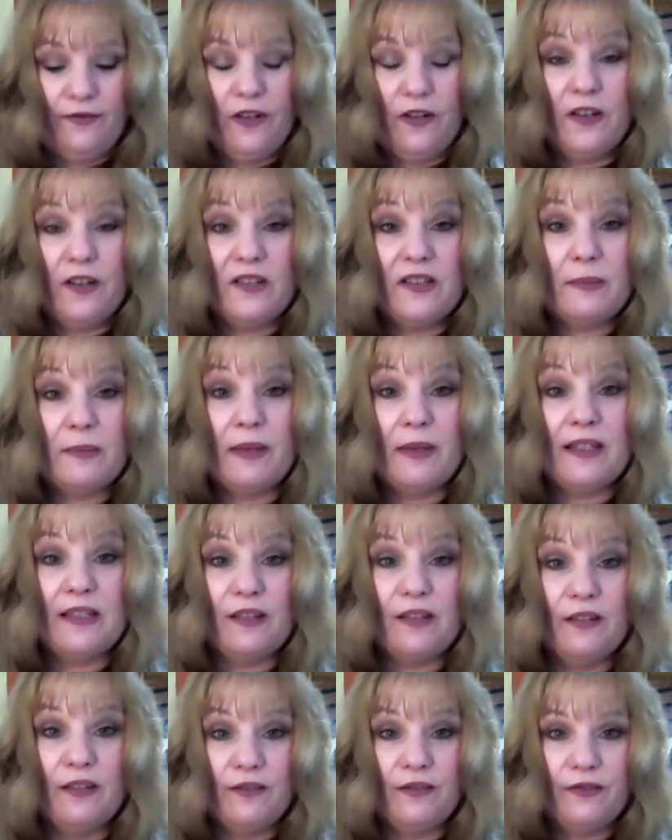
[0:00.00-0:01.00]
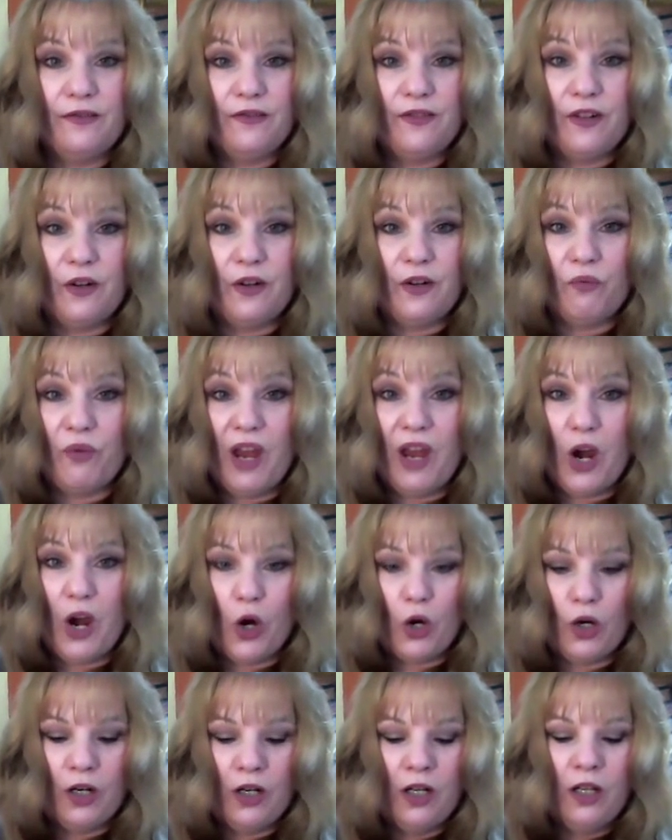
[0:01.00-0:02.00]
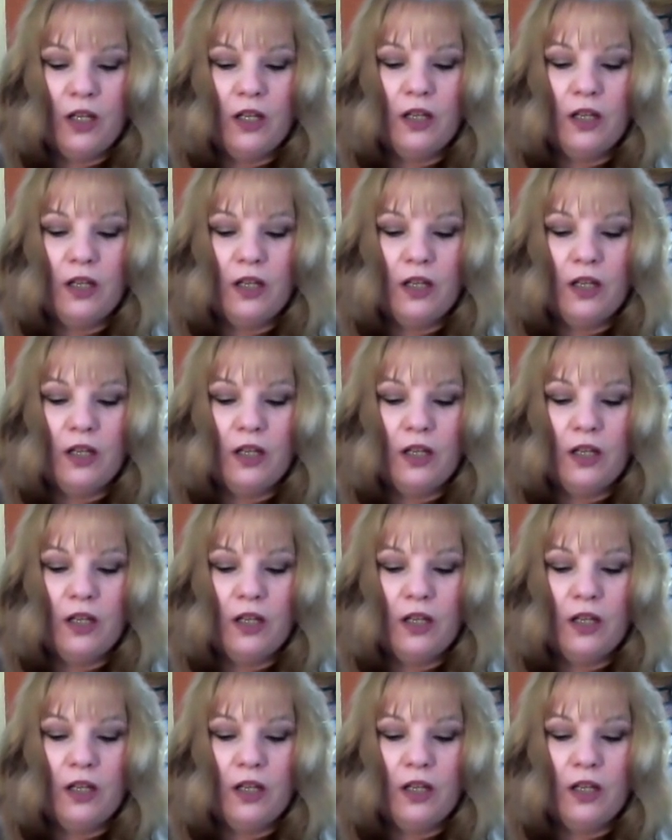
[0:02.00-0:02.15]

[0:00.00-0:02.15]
very expensive, very rare